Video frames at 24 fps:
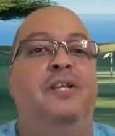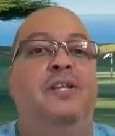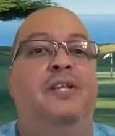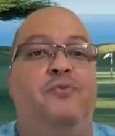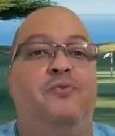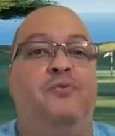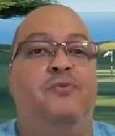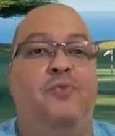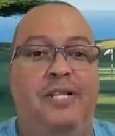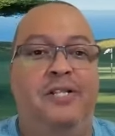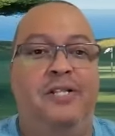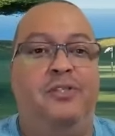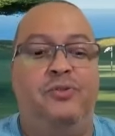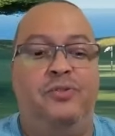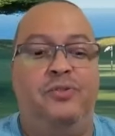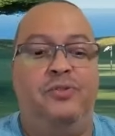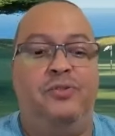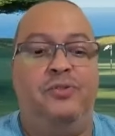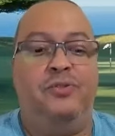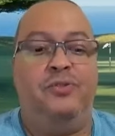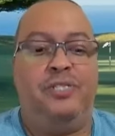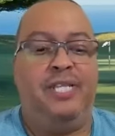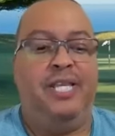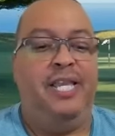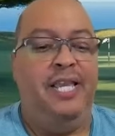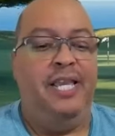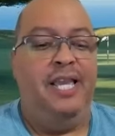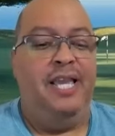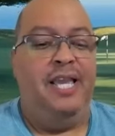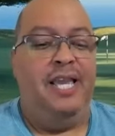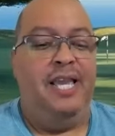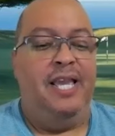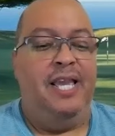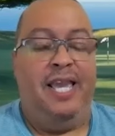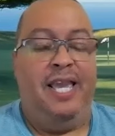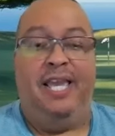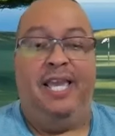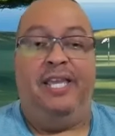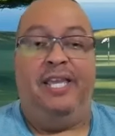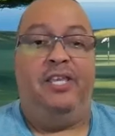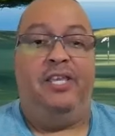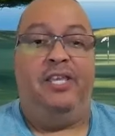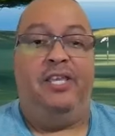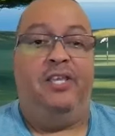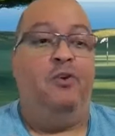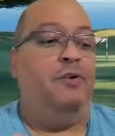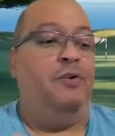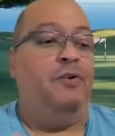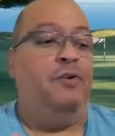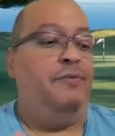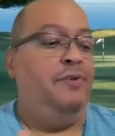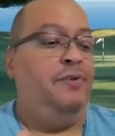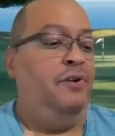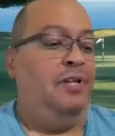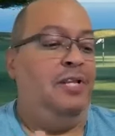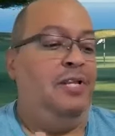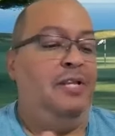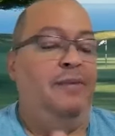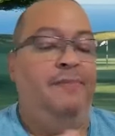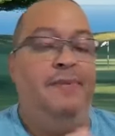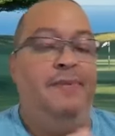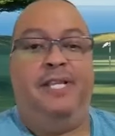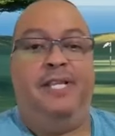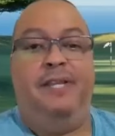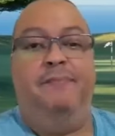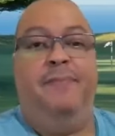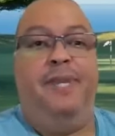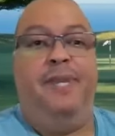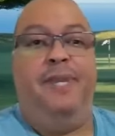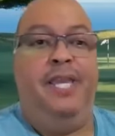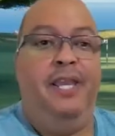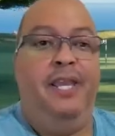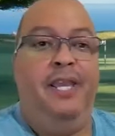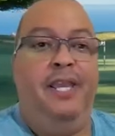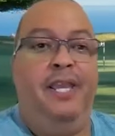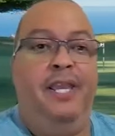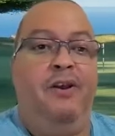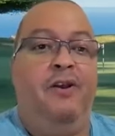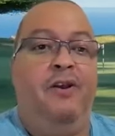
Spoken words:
trying to see, hey, you're limiting me here.